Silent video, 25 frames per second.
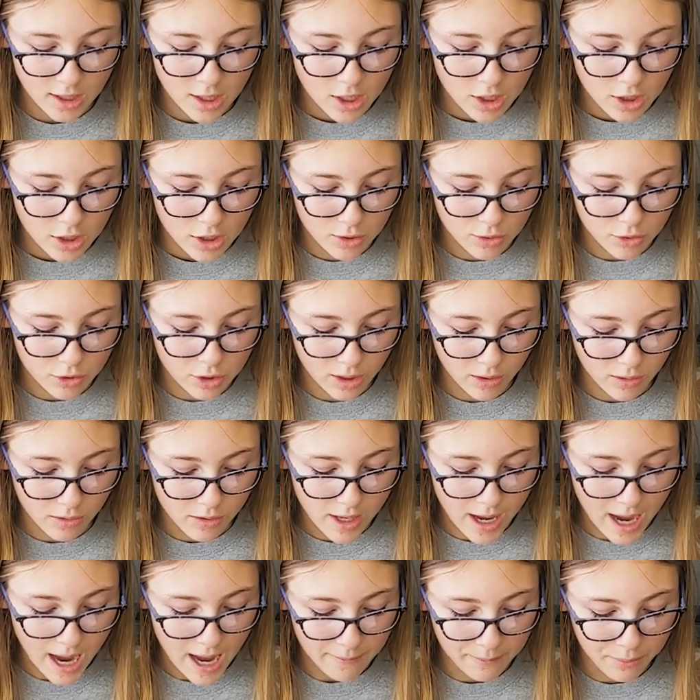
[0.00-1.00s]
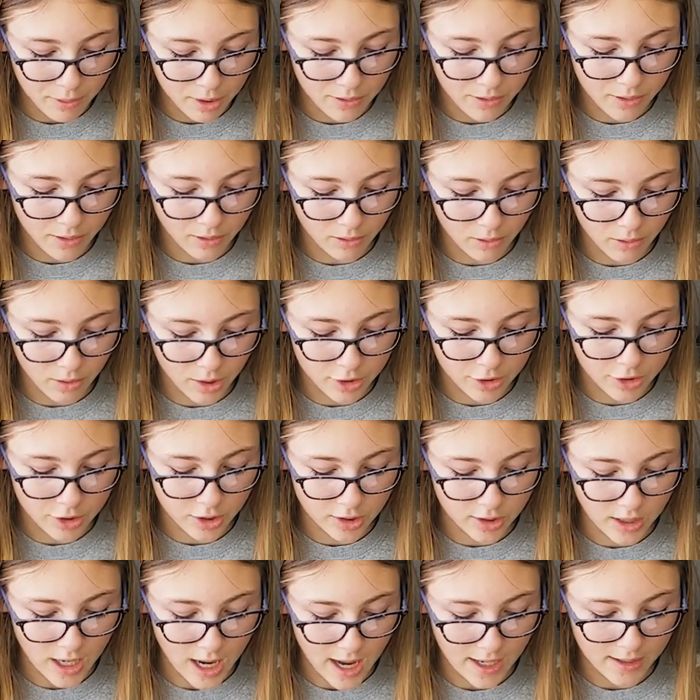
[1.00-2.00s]
you shall not put the Lord
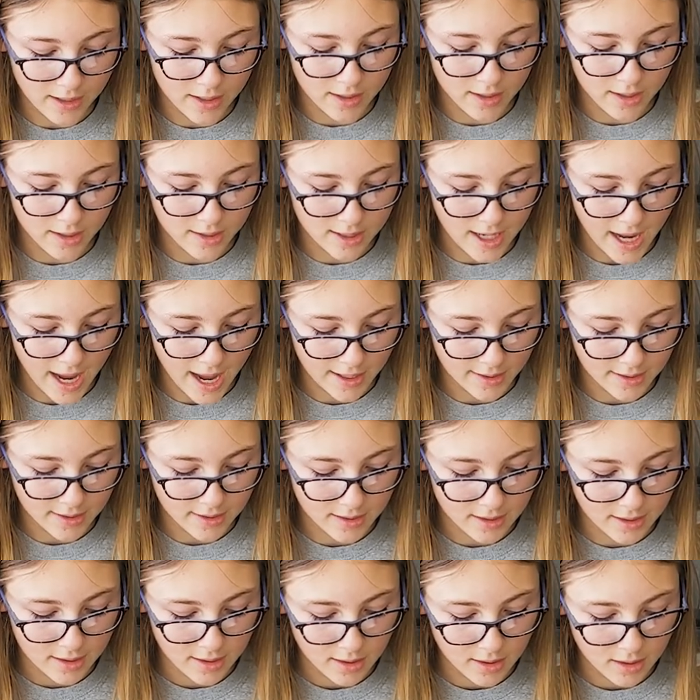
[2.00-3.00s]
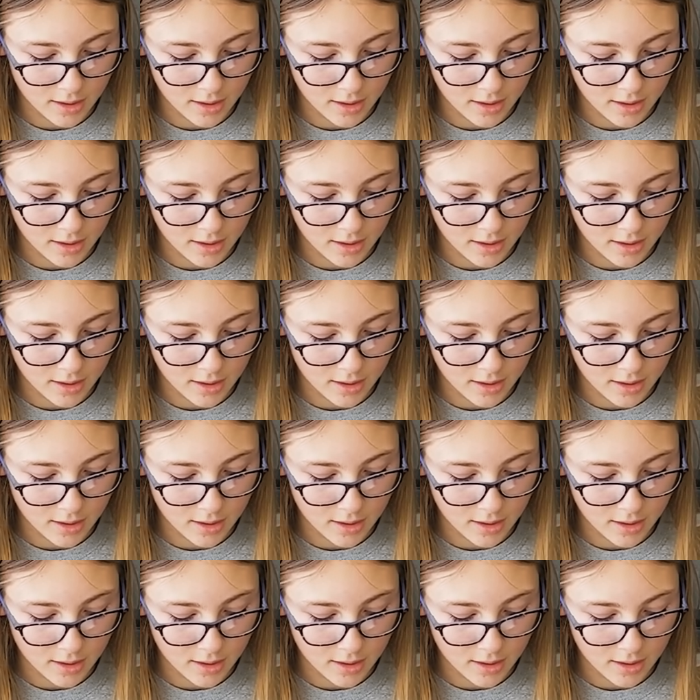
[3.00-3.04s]
your God to the test."